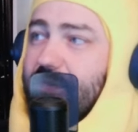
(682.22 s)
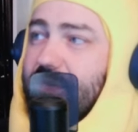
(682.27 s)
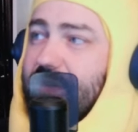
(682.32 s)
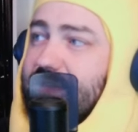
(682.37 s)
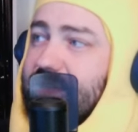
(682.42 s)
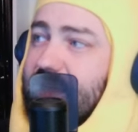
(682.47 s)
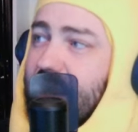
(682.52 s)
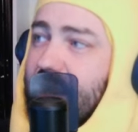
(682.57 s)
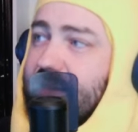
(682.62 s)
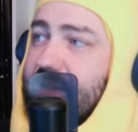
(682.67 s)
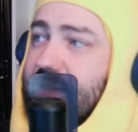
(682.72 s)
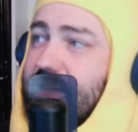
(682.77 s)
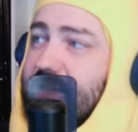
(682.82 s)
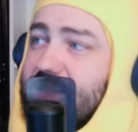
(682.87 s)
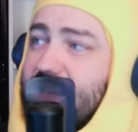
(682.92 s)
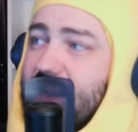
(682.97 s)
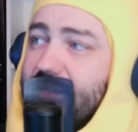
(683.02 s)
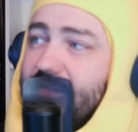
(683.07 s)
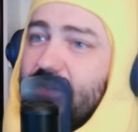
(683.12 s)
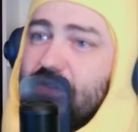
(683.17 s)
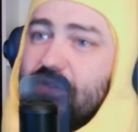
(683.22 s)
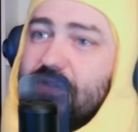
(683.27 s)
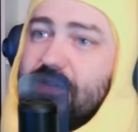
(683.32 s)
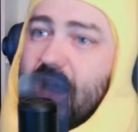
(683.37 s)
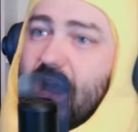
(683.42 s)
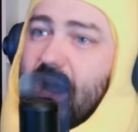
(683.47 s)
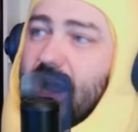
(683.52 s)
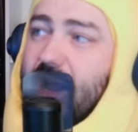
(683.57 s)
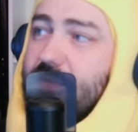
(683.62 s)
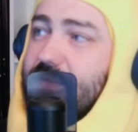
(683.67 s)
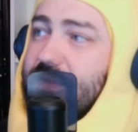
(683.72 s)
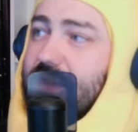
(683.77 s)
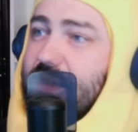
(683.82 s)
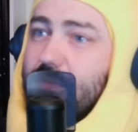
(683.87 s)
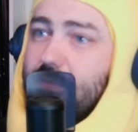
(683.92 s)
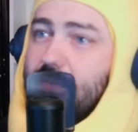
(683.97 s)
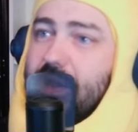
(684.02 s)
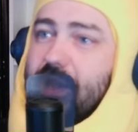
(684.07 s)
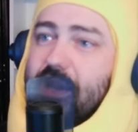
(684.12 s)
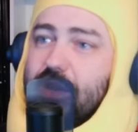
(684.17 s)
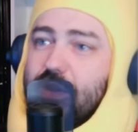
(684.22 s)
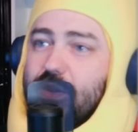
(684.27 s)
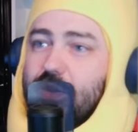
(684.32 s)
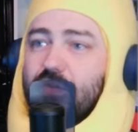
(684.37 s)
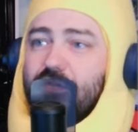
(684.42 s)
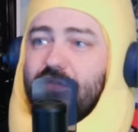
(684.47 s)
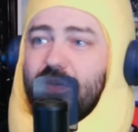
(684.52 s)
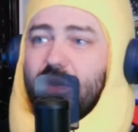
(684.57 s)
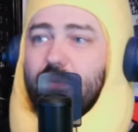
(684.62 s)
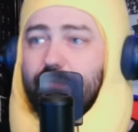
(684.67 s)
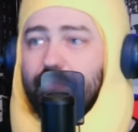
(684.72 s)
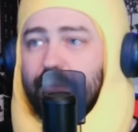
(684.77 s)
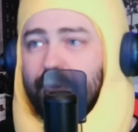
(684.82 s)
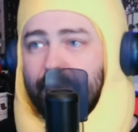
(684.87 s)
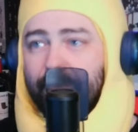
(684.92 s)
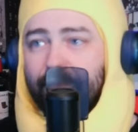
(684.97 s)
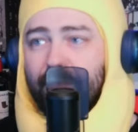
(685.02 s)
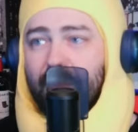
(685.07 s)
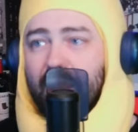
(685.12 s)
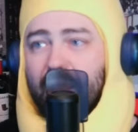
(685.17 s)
sex several times in mid-November,